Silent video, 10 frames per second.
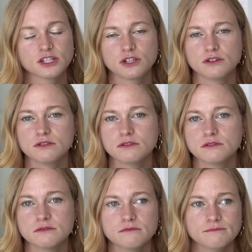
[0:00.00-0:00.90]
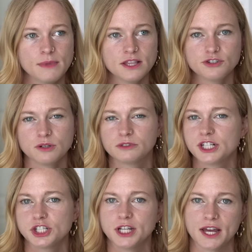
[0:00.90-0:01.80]
to mainstream
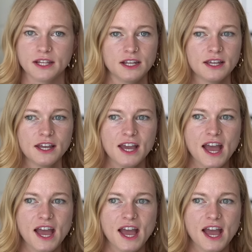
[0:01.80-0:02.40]
christianity